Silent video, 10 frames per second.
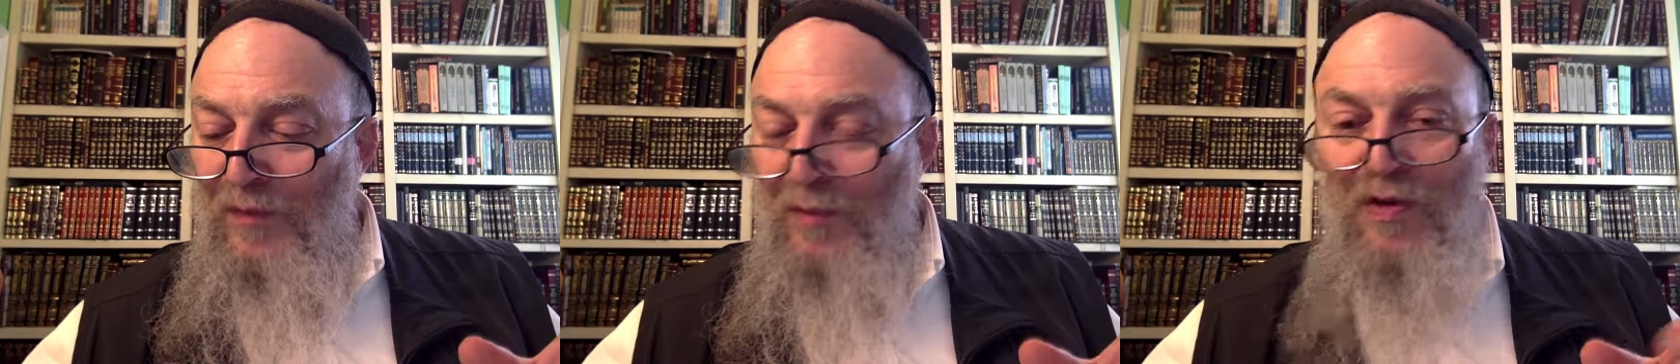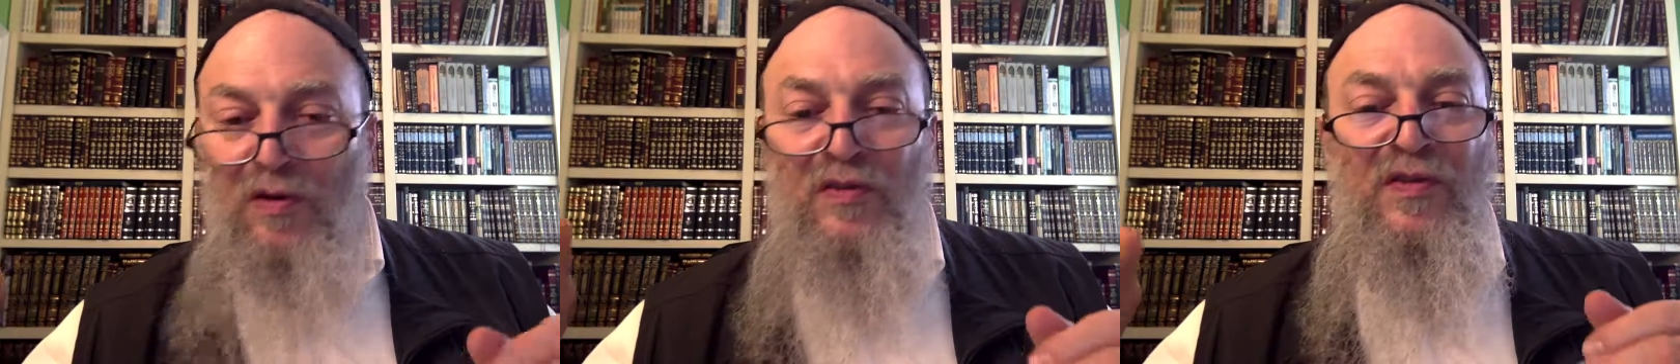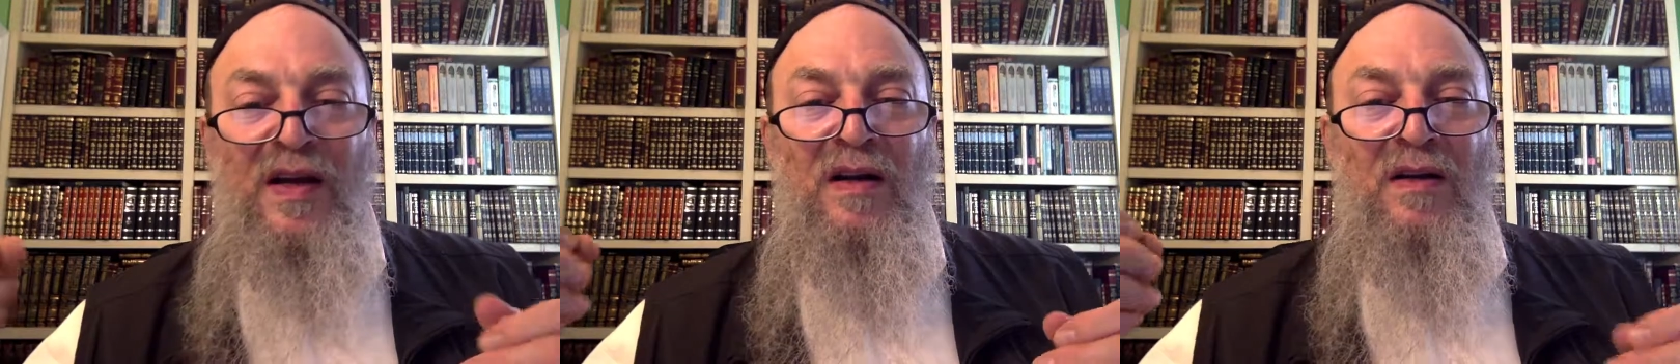Because
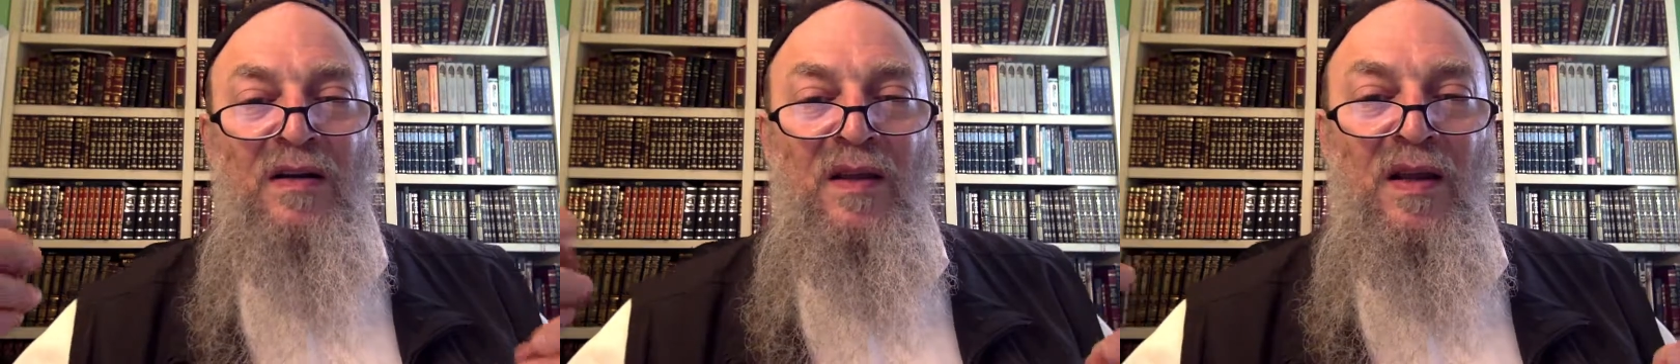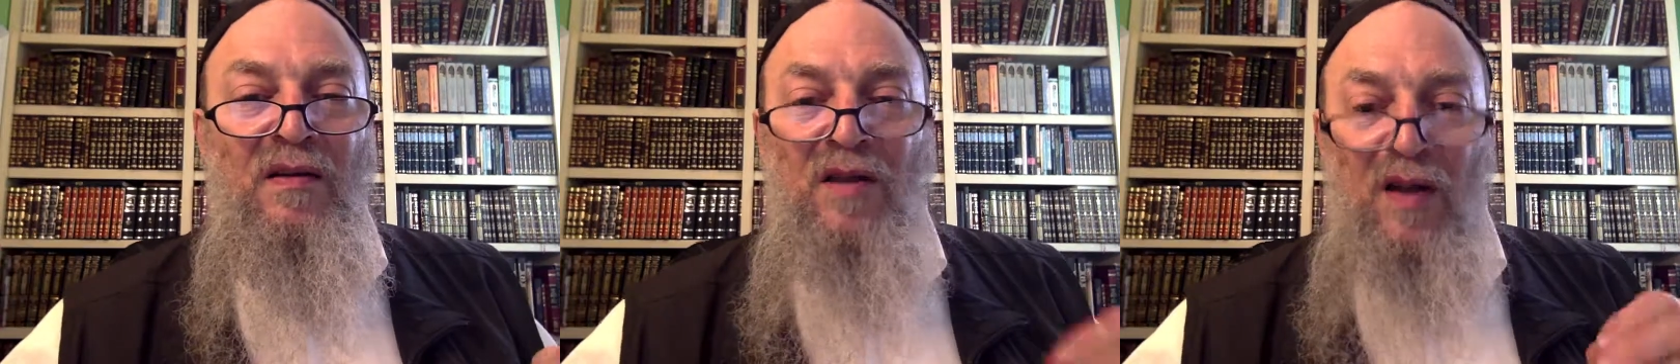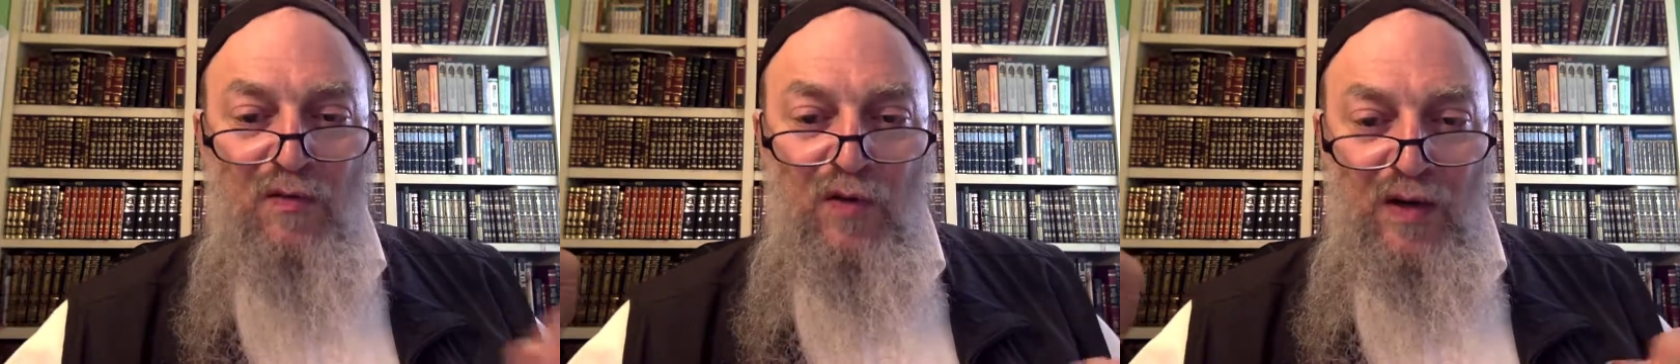their
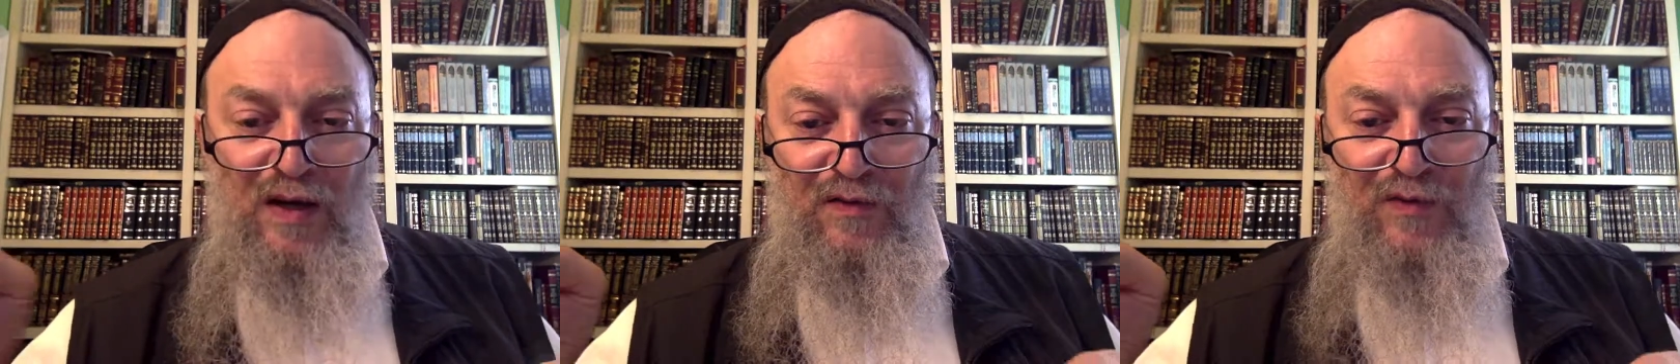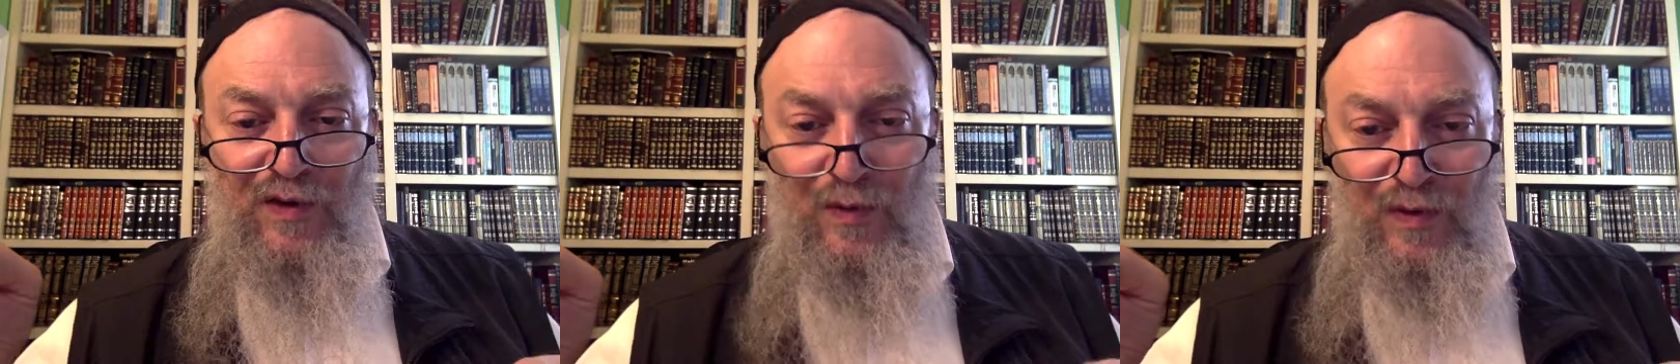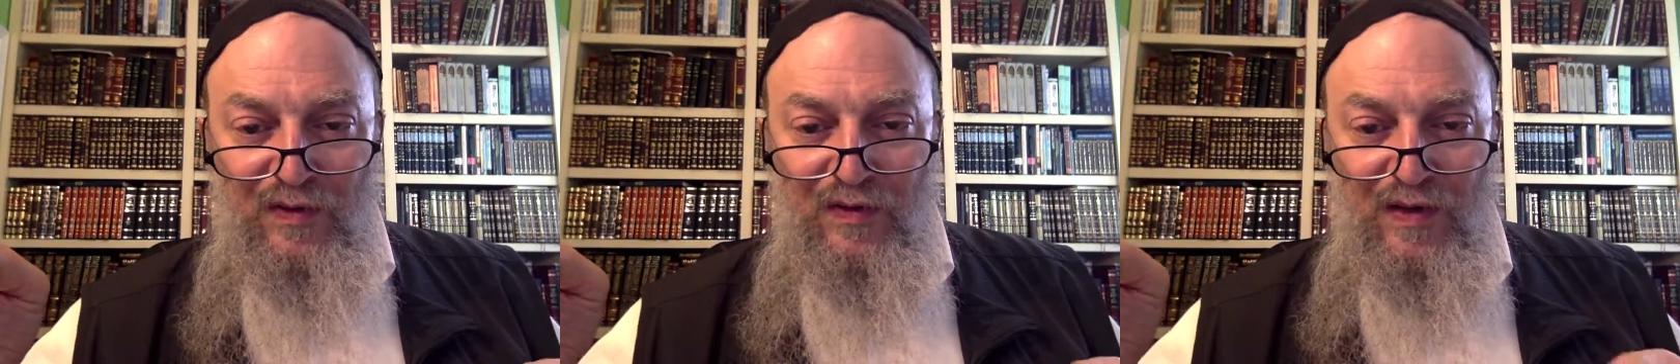love or hate for you
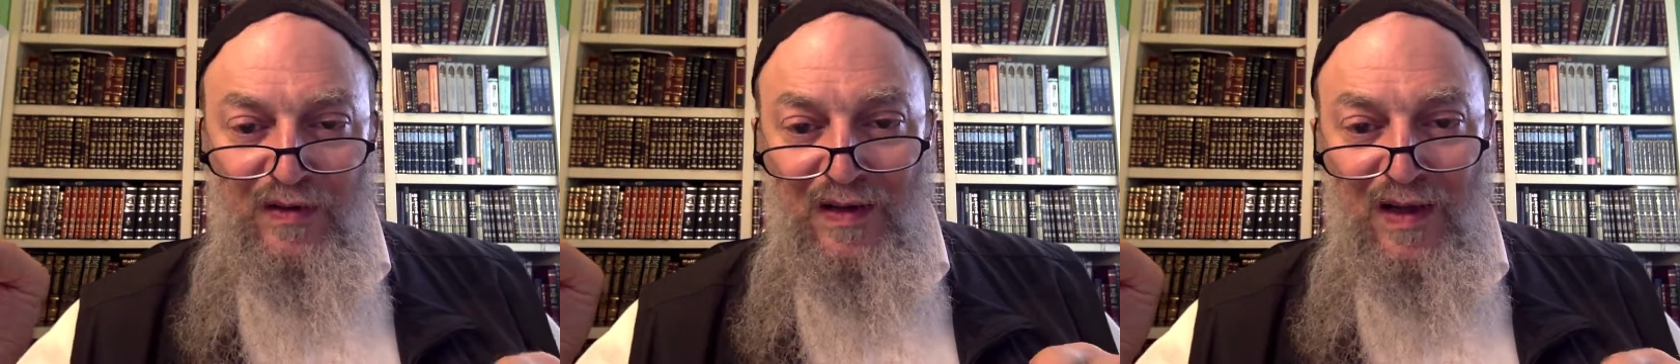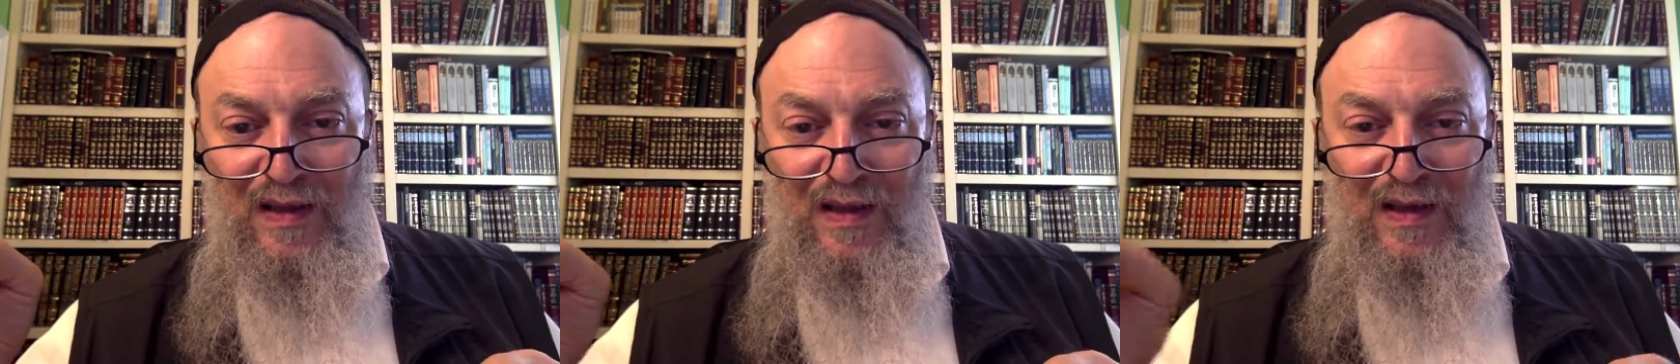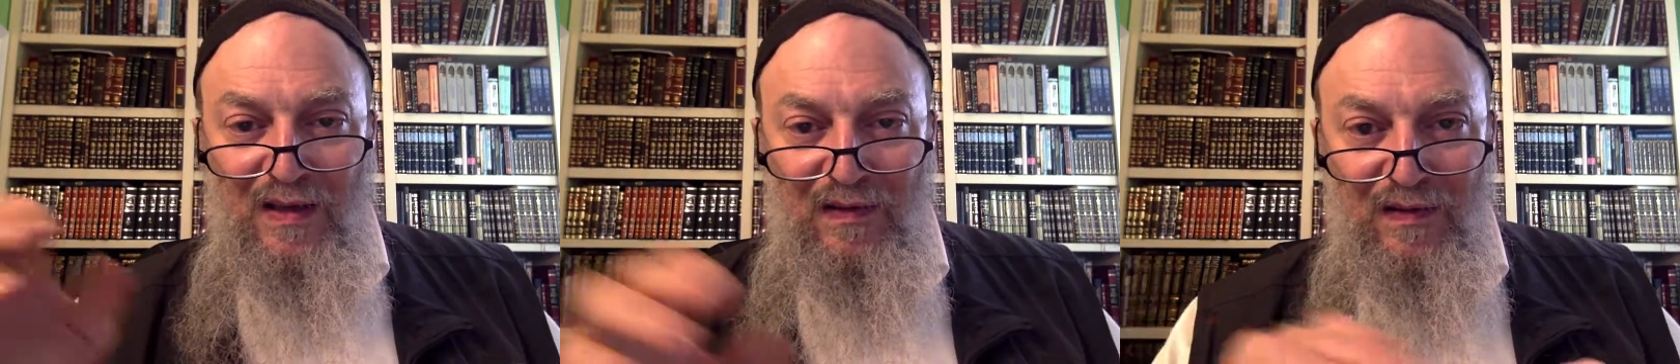is nothing.
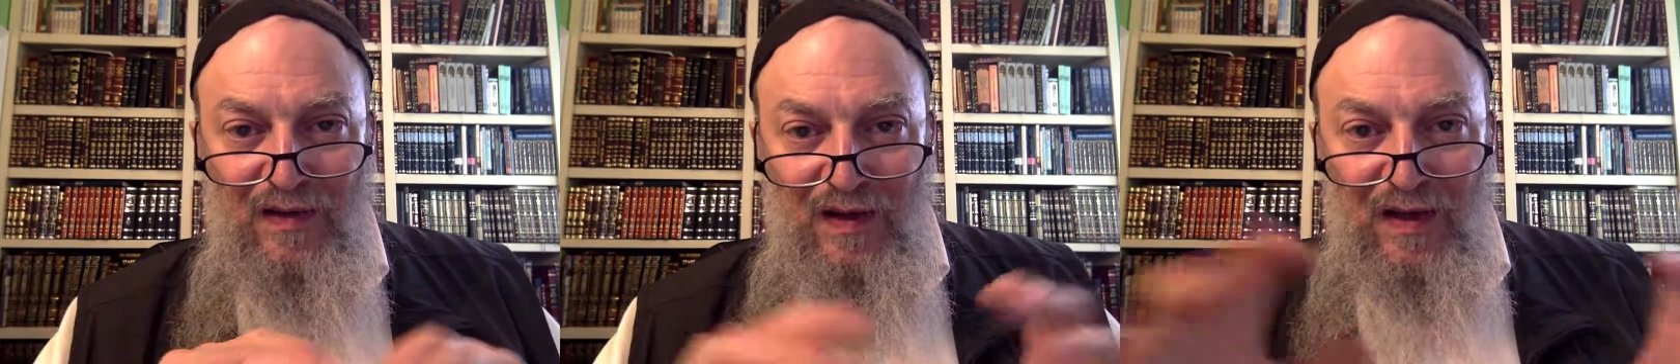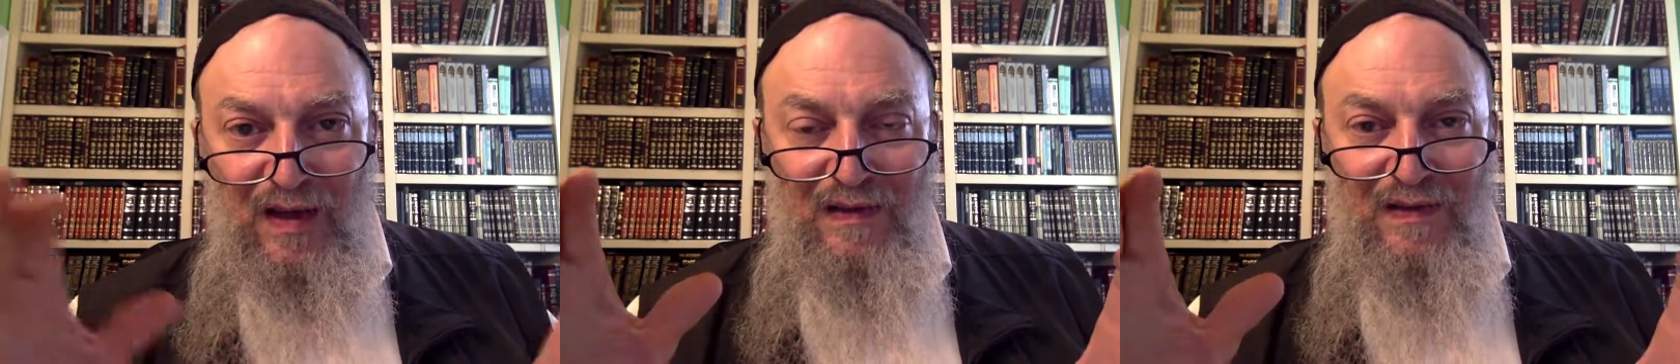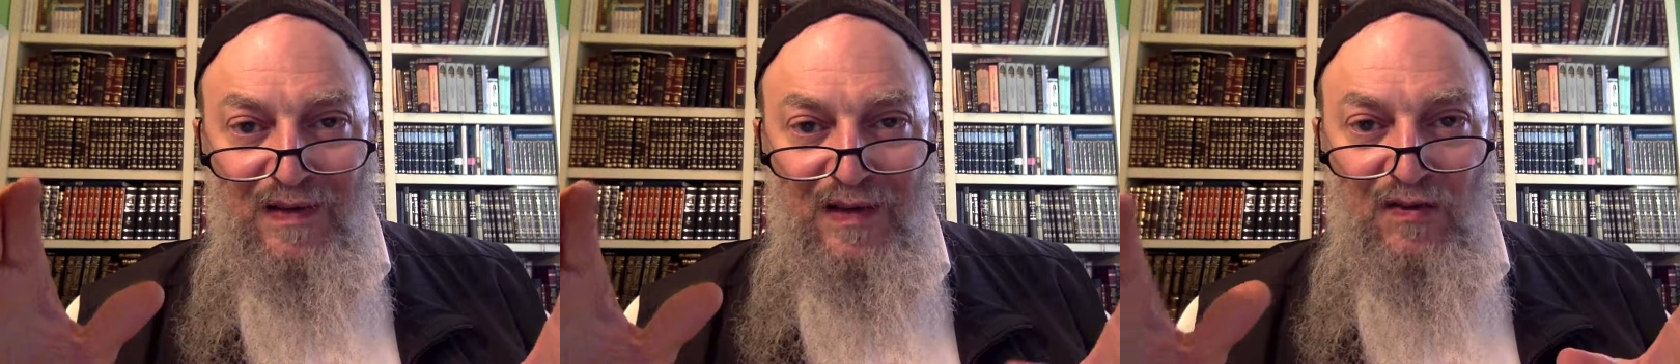It's
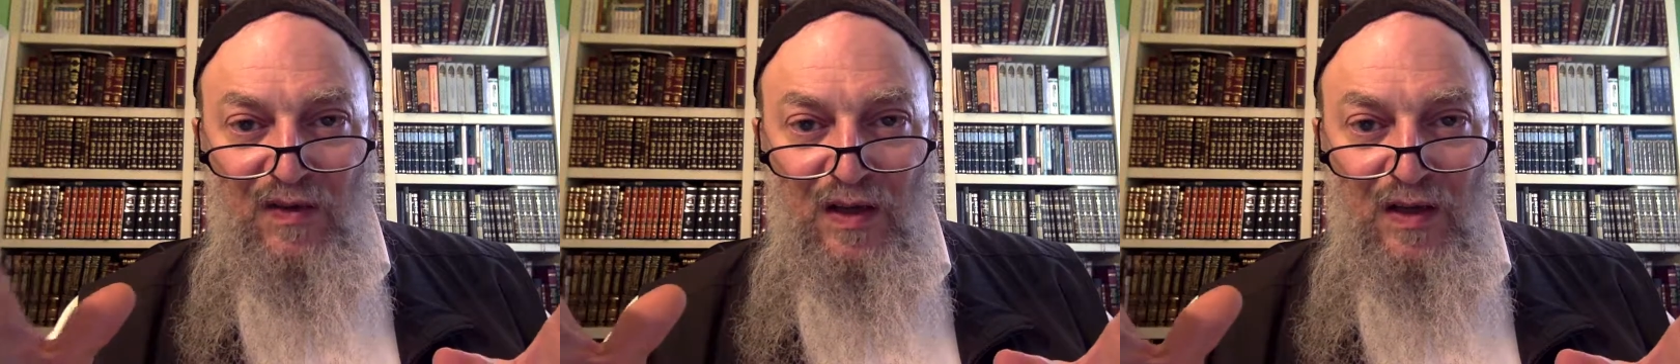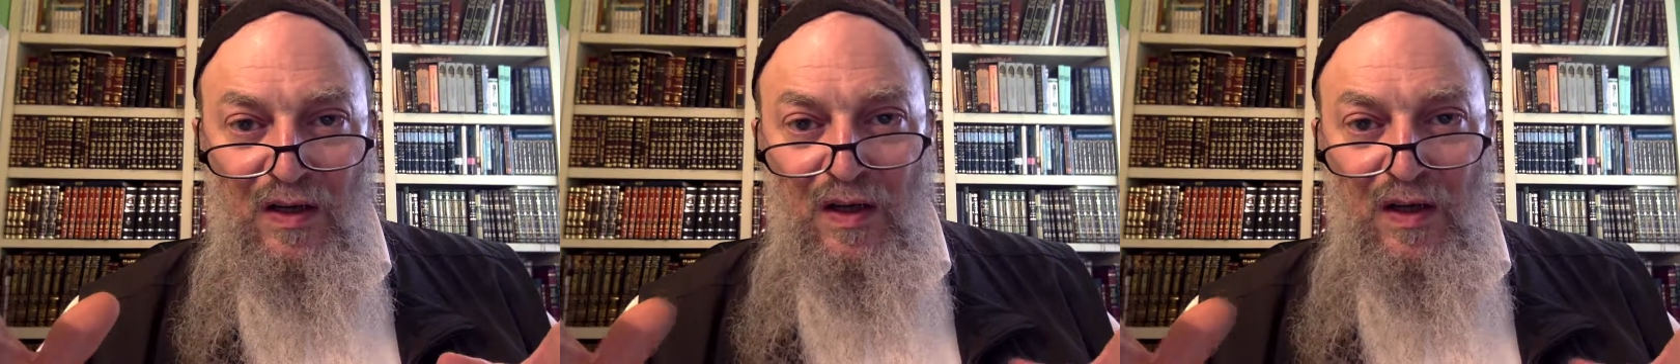insignificant.